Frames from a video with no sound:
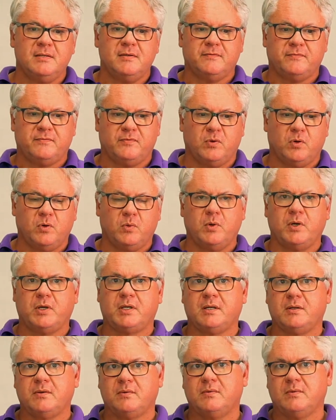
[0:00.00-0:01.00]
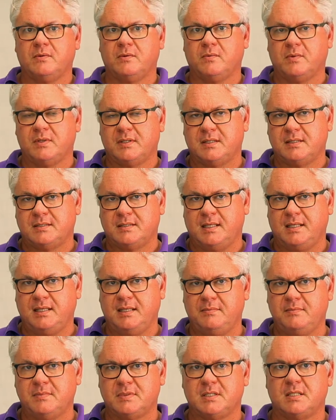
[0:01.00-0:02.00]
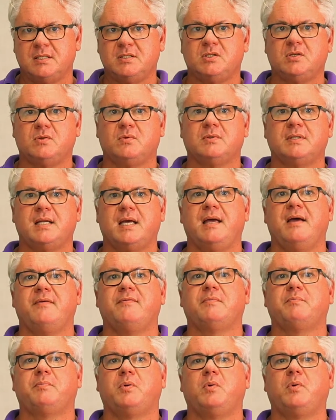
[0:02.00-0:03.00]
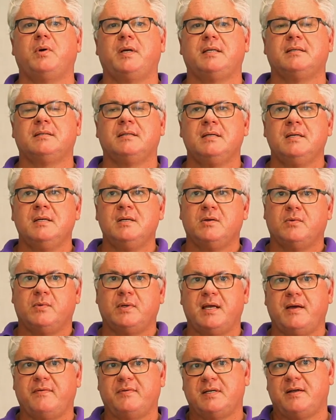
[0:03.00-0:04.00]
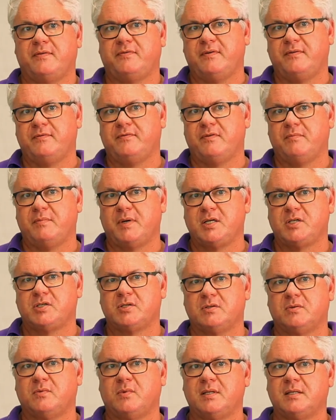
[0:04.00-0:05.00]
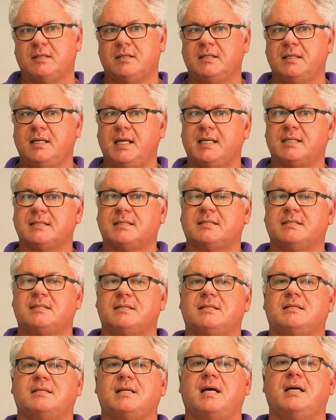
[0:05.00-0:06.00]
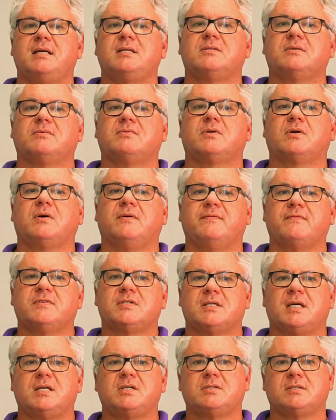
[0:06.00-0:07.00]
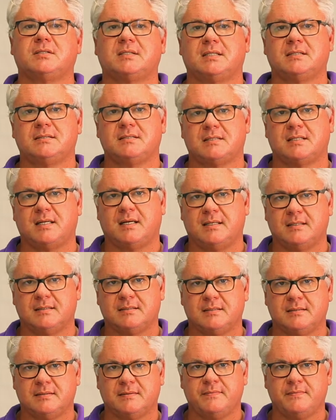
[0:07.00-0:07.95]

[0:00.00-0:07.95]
for working with the teams, is you want to have a point where you have enough information where the next stage of the conversation can start.